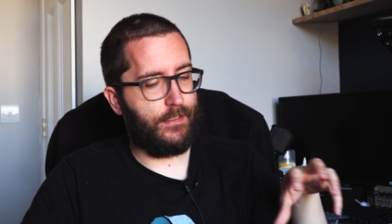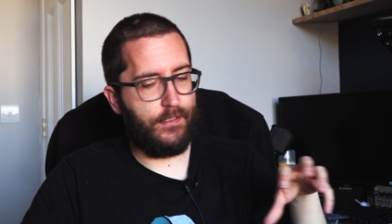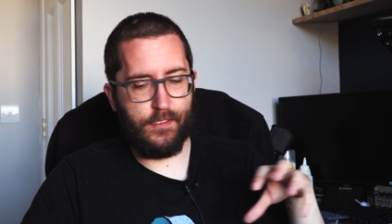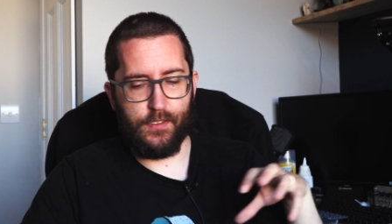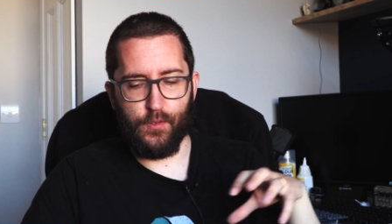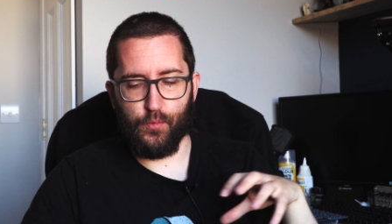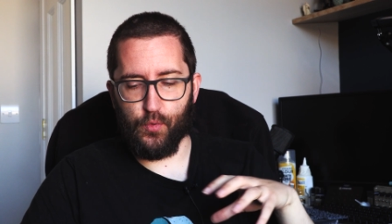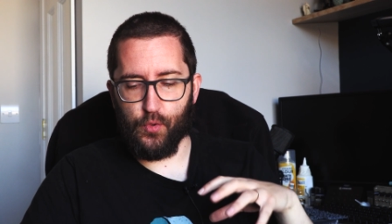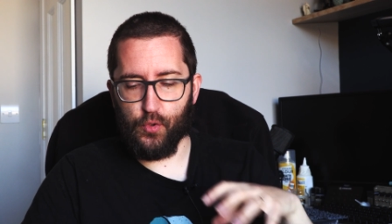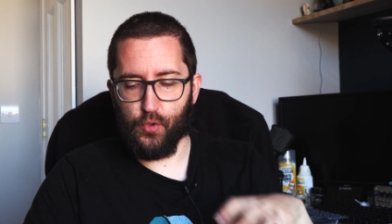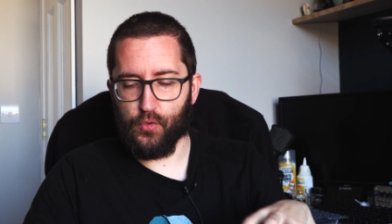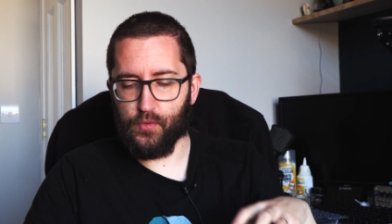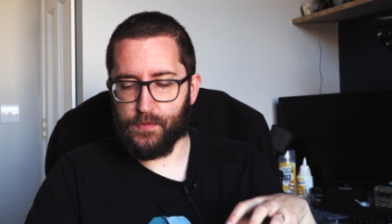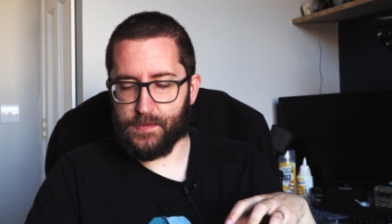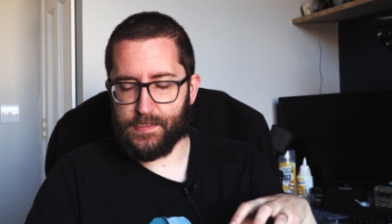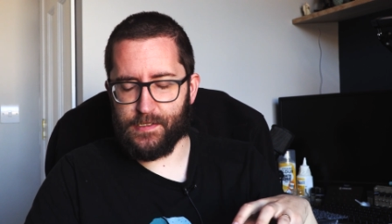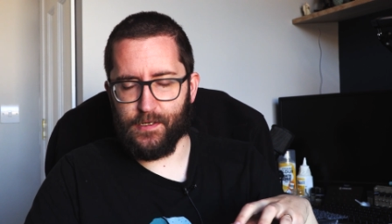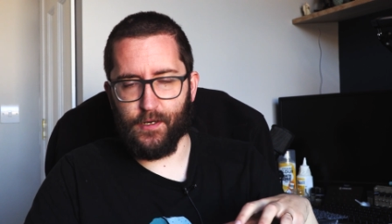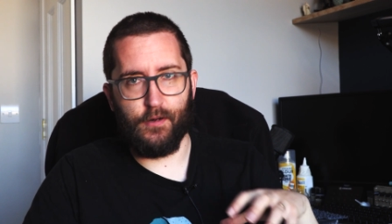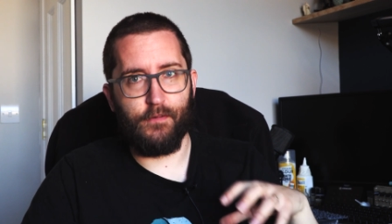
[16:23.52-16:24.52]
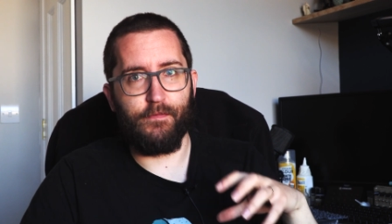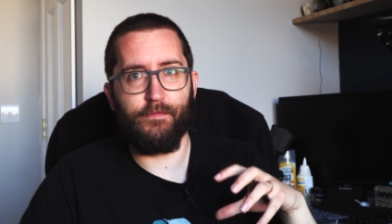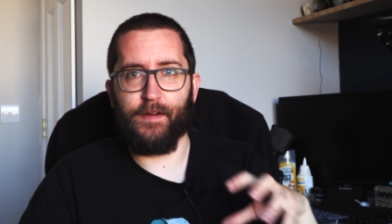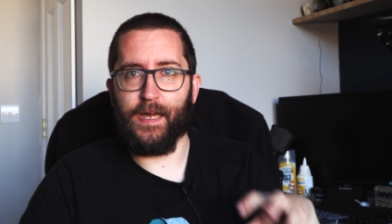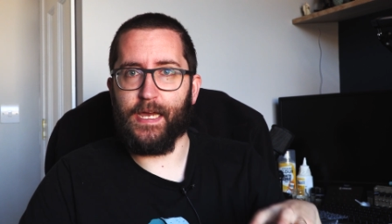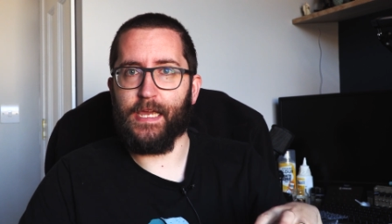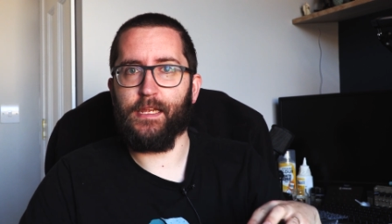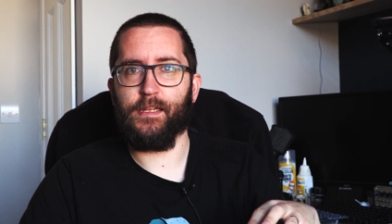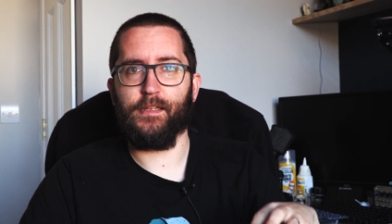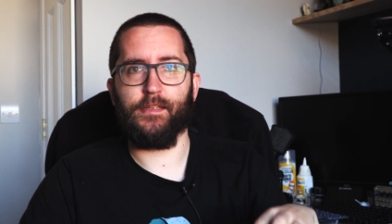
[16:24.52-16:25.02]
the rules are
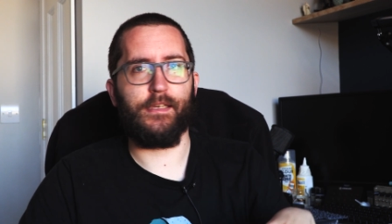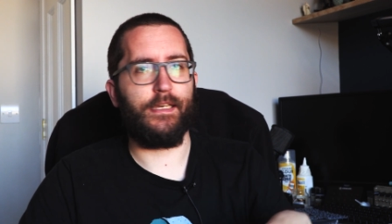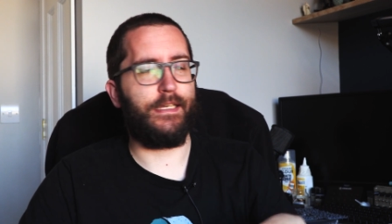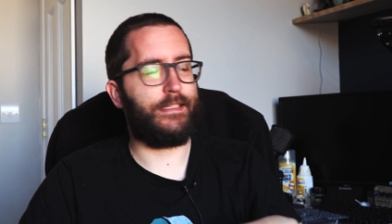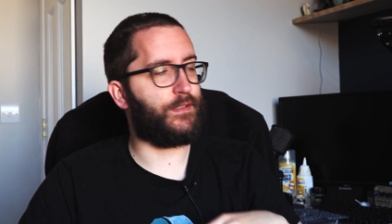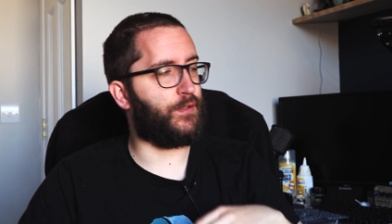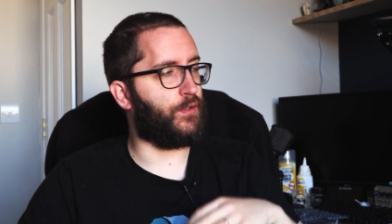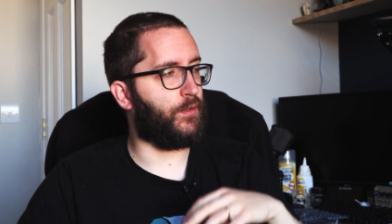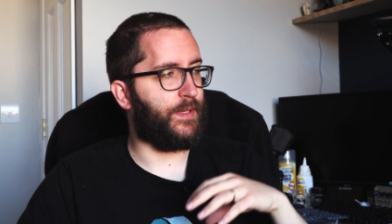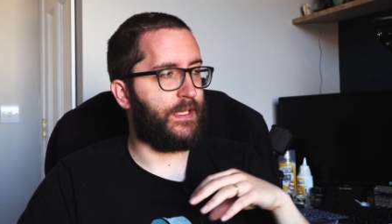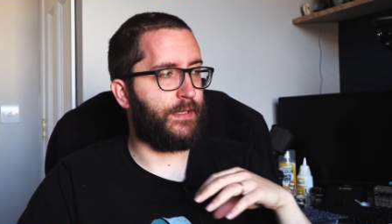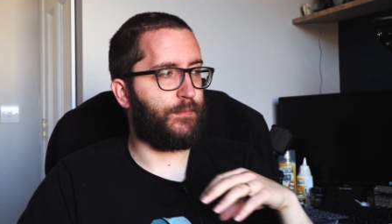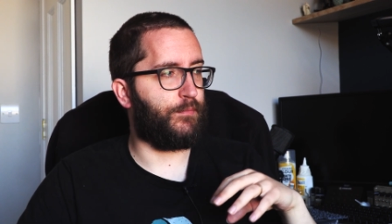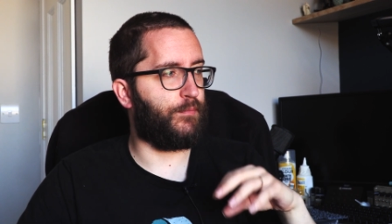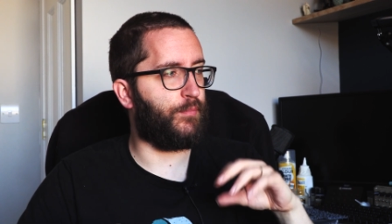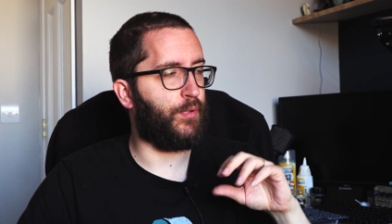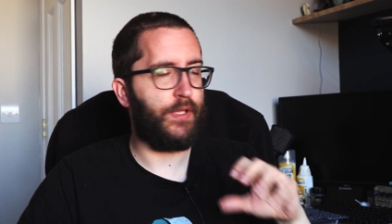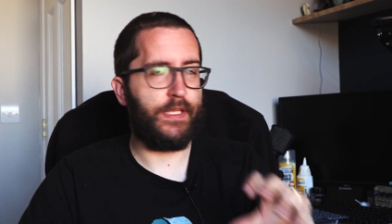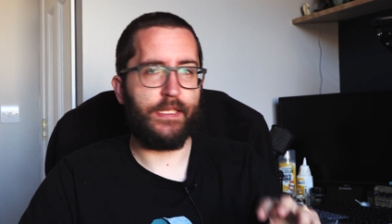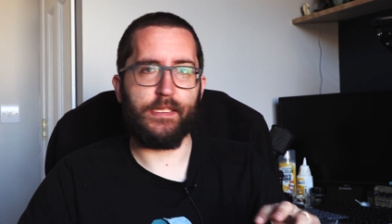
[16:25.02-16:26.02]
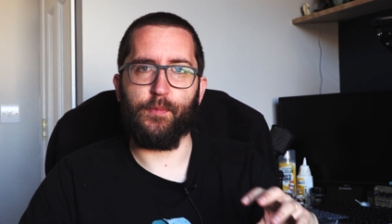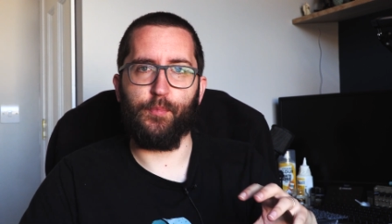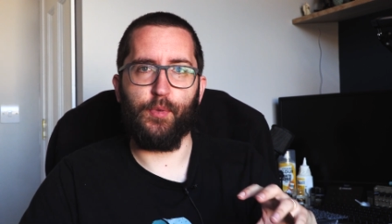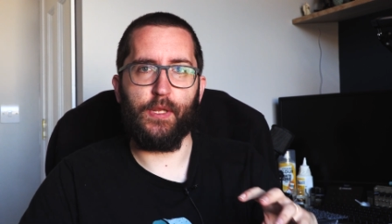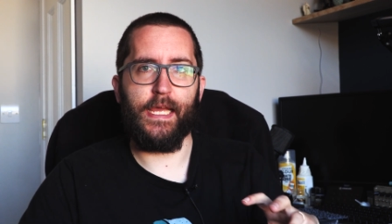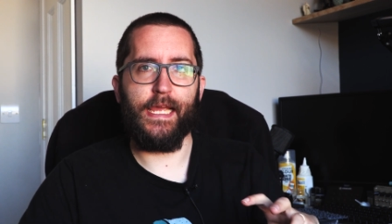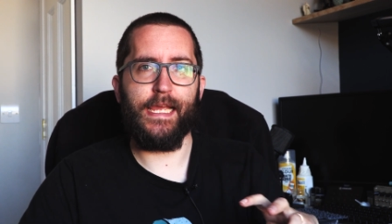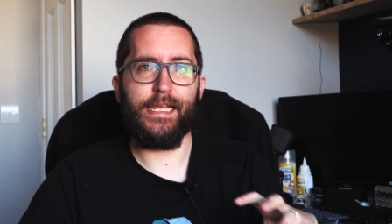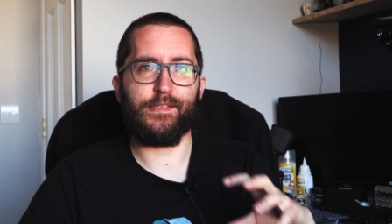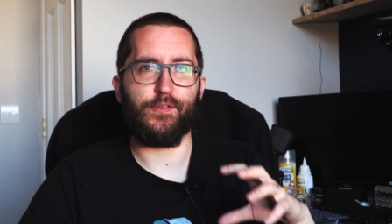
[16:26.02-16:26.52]
fine. It's going to be brilliant to
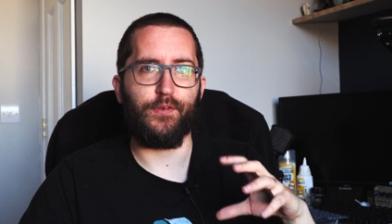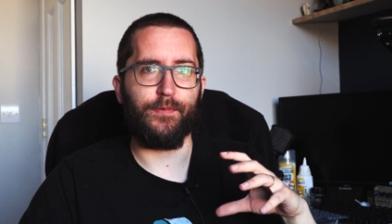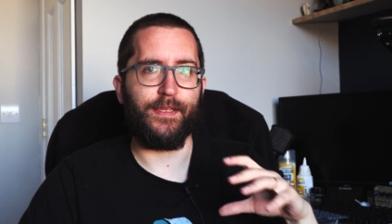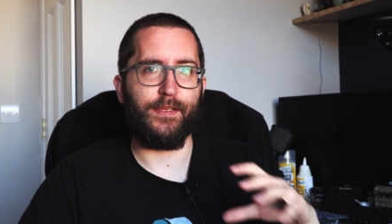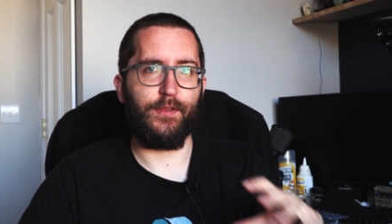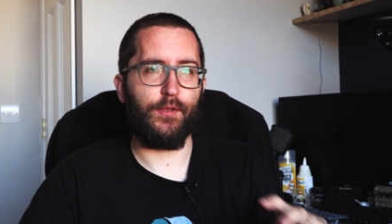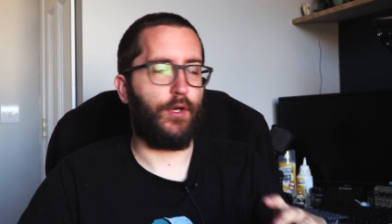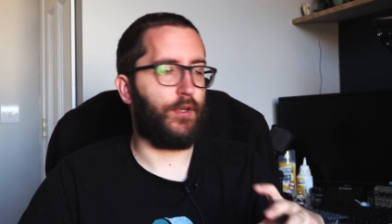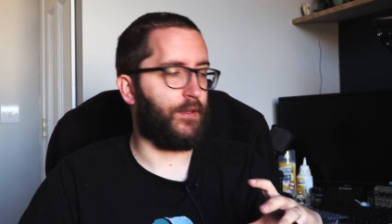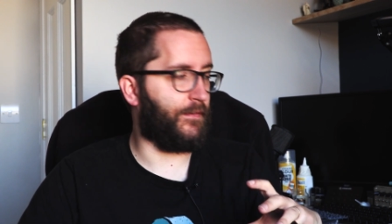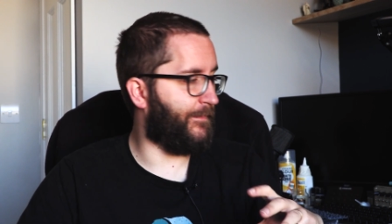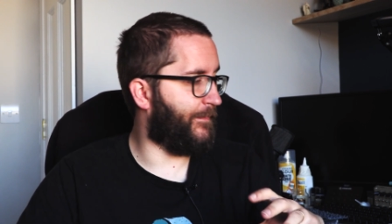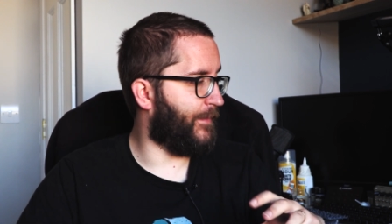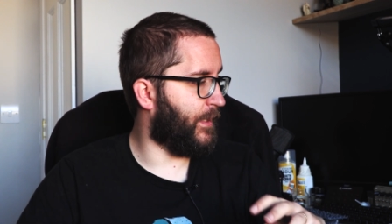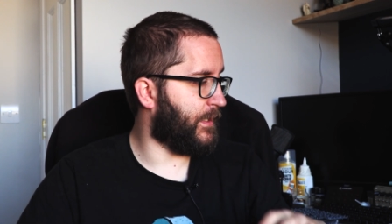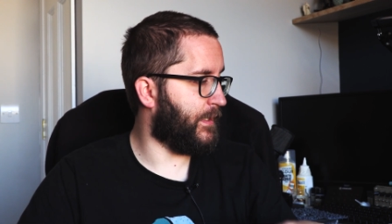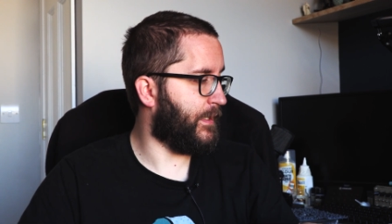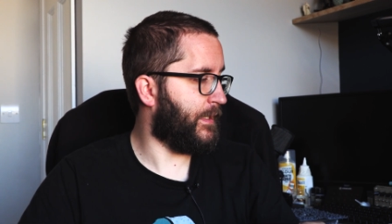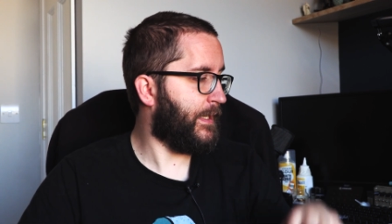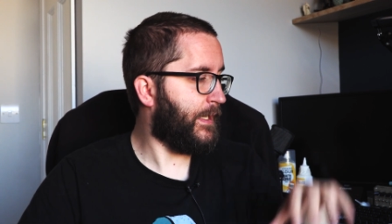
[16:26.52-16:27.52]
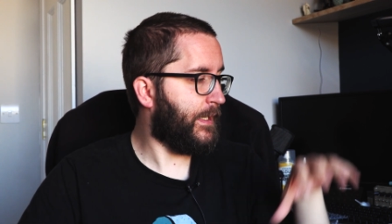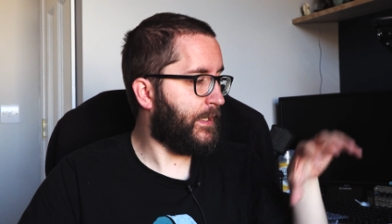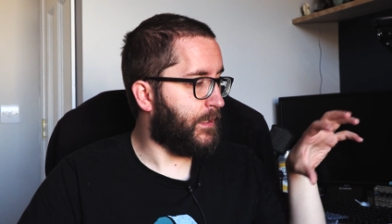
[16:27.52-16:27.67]
play. It's going to be a lot of fun.